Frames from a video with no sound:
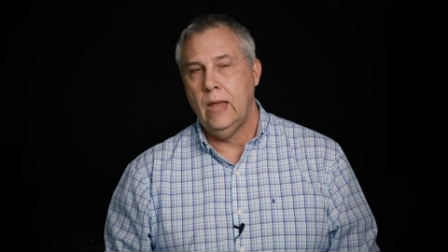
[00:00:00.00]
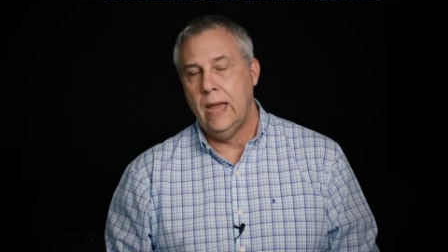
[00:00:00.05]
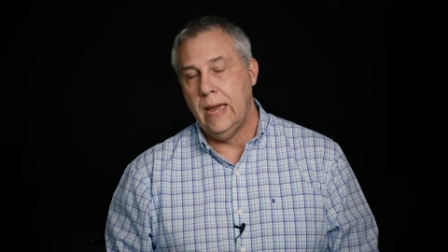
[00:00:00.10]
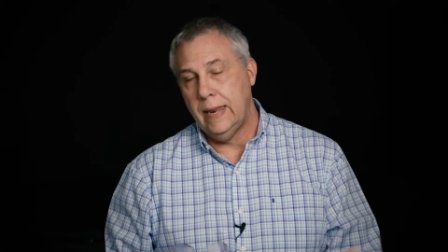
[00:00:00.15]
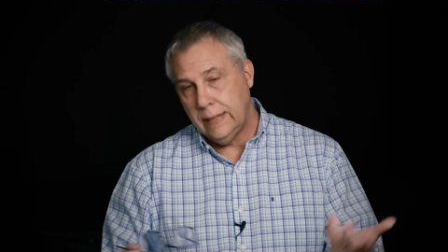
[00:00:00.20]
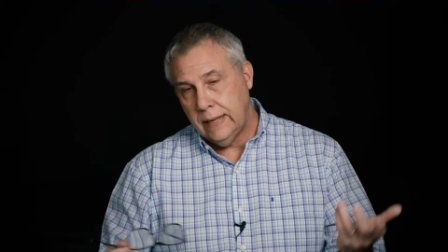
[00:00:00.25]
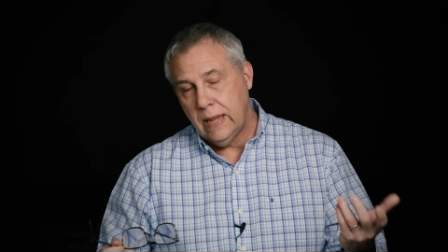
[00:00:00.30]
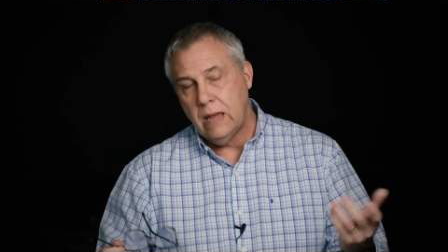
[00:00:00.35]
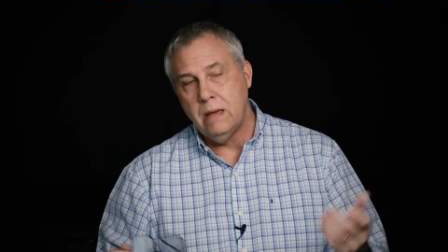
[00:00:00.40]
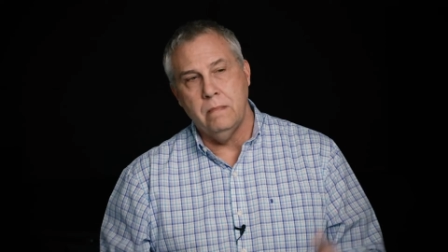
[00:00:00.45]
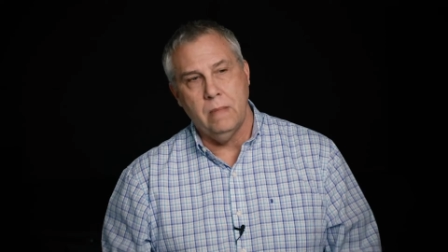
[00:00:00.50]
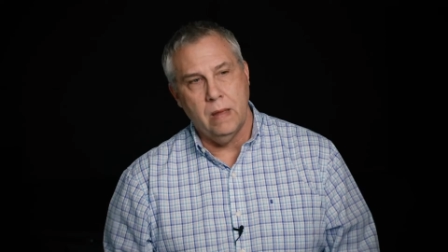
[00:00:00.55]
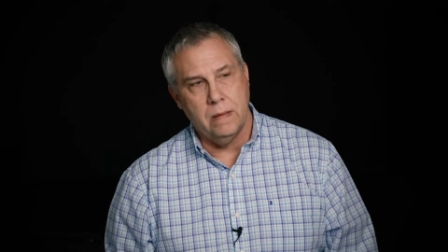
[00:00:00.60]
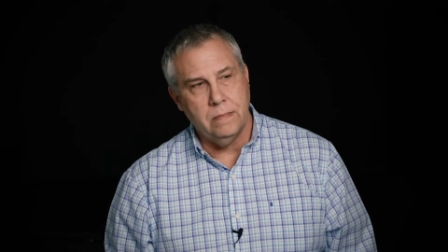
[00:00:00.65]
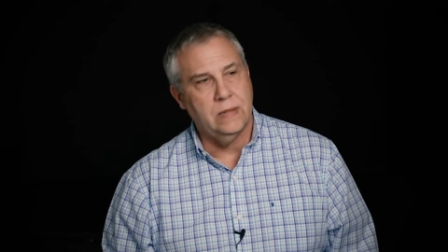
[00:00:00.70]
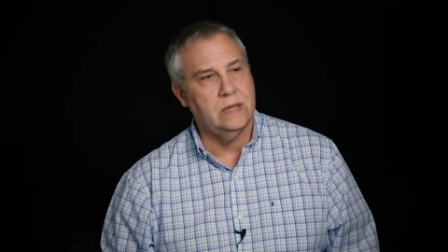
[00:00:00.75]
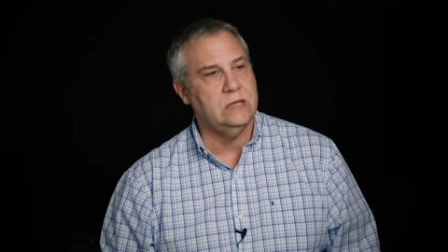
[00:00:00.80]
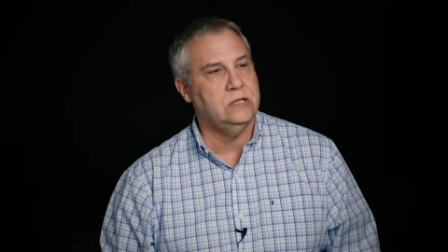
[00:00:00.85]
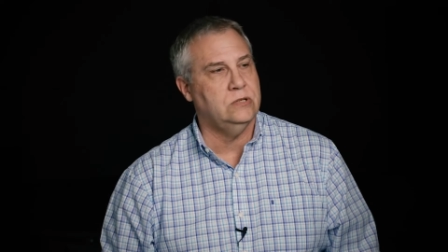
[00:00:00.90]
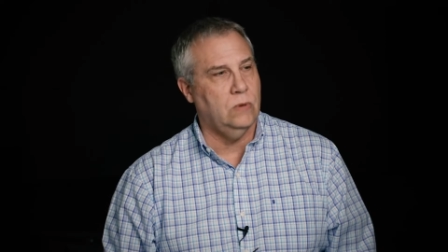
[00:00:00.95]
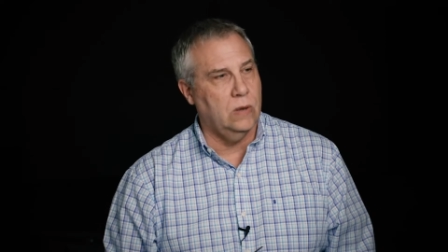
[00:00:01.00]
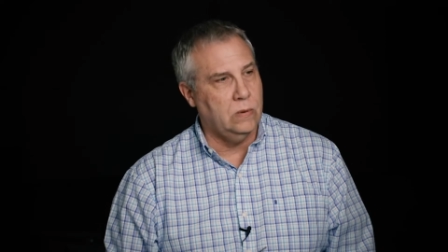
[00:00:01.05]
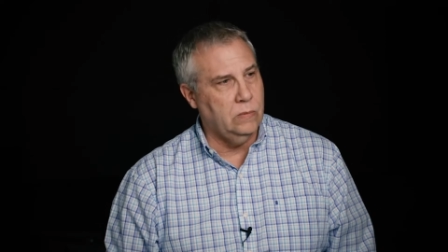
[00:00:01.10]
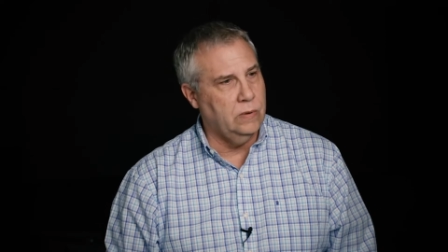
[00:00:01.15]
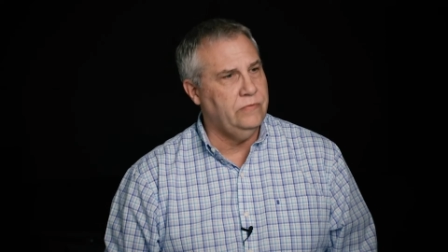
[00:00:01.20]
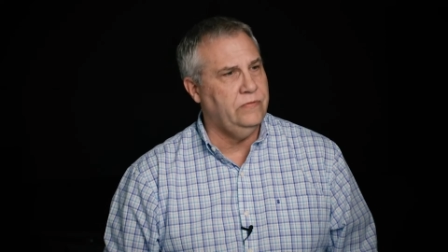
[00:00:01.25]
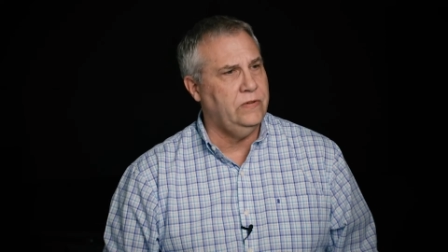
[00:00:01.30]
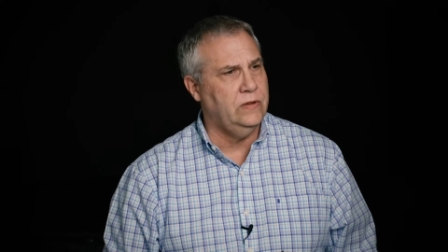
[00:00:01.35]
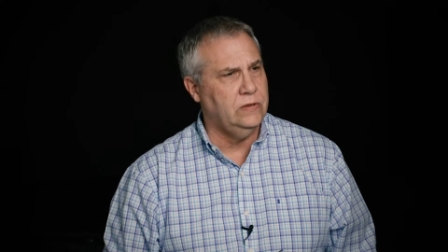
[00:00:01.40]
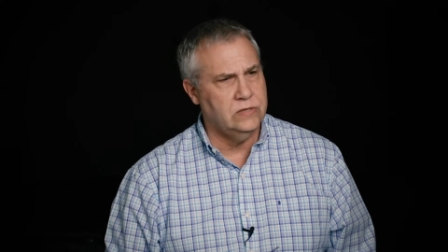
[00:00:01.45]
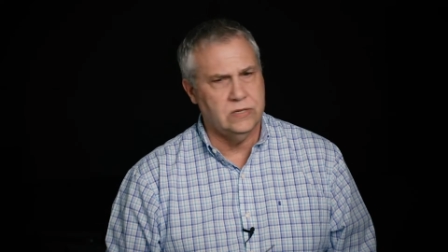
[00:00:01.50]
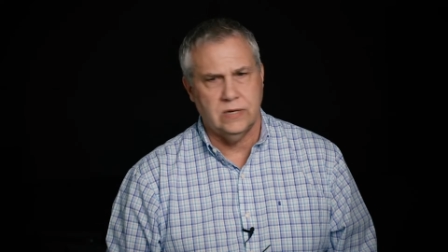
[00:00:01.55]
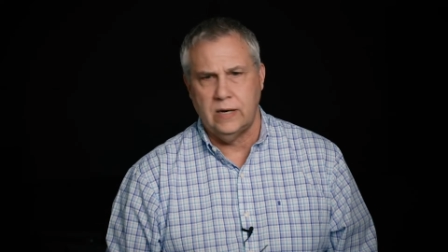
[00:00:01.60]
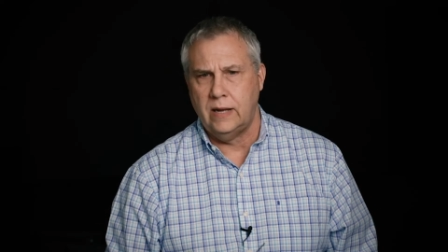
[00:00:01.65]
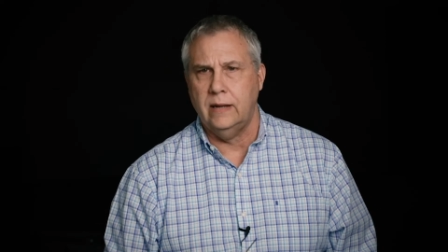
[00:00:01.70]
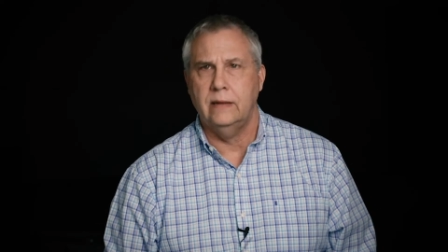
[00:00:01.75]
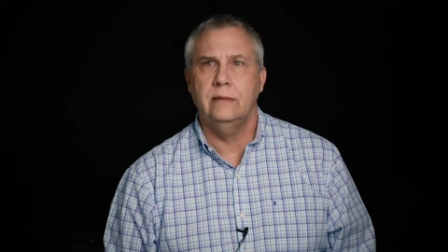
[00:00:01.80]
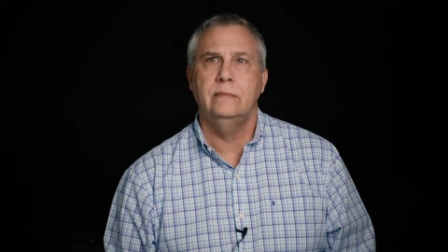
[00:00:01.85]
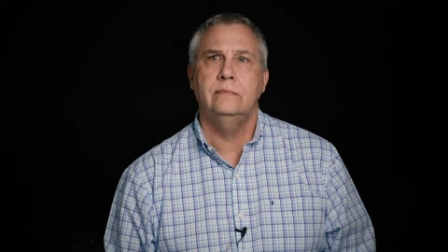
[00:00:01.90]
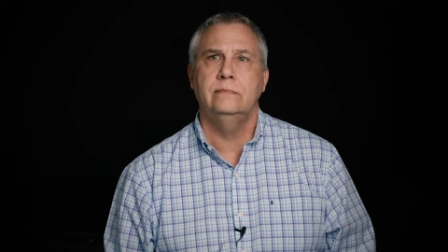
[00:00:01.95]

And again, maybe that's the way we feel today.